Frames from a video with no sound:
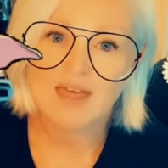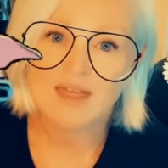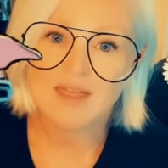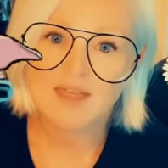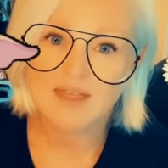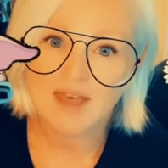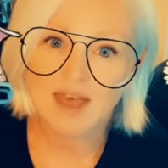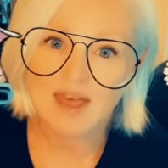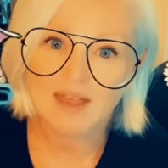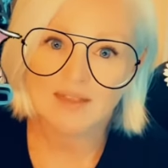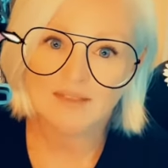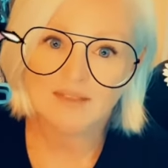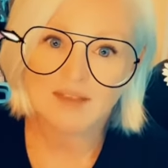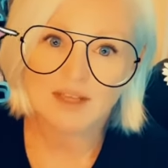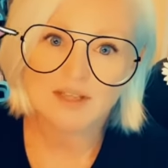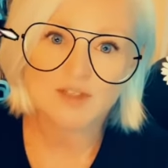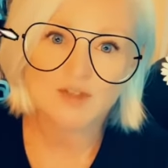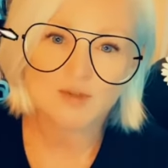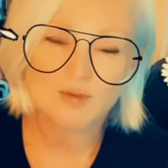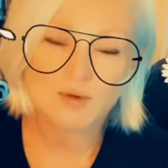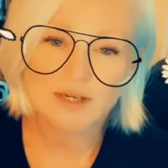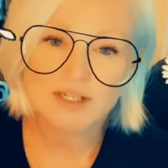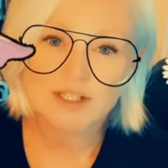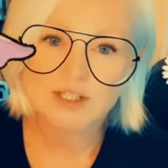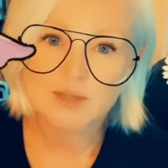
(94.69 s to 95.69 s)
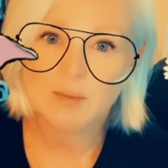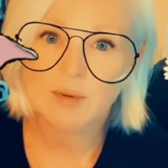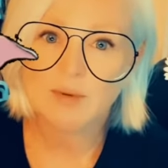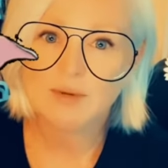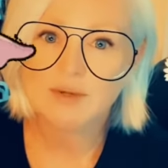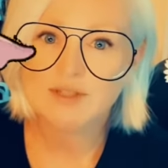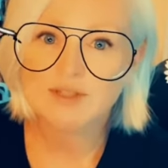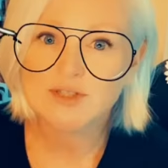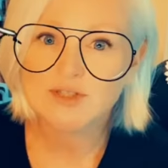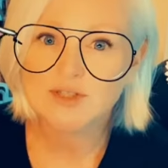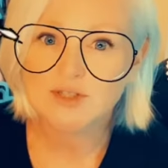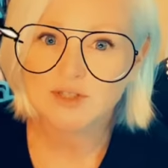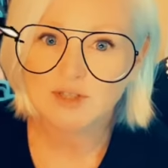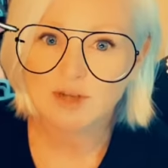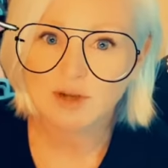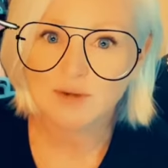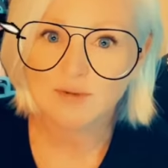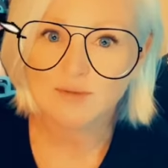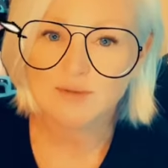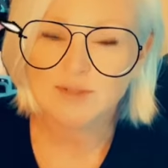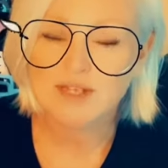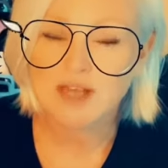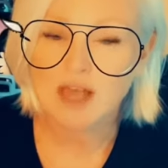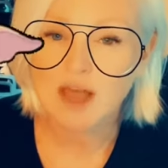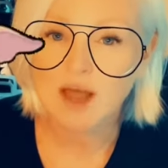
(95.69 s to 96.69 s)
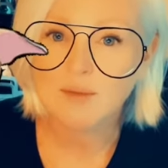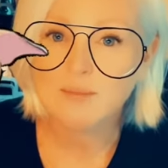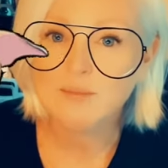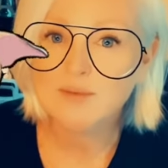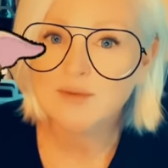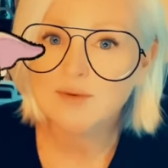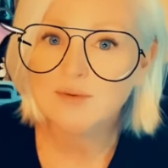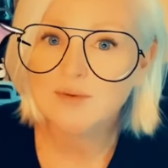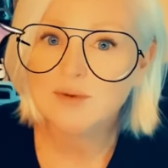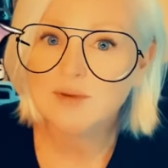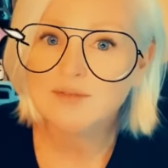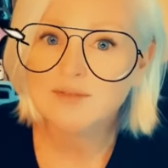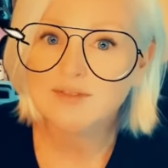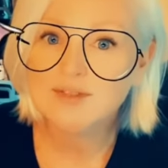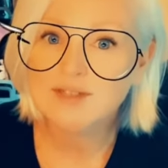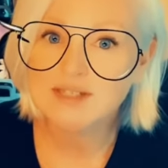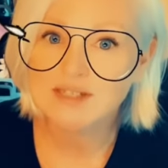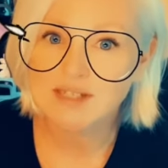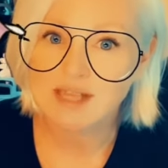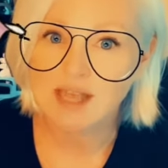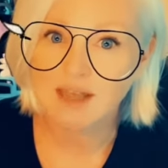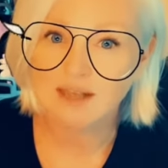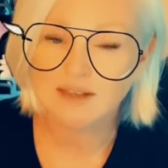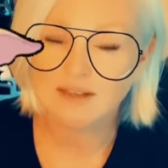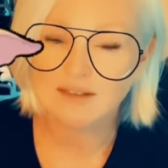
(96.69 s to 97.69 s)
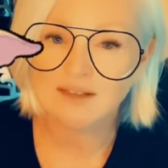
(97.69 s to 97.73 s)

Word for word: Then they transported stones up the River Seine,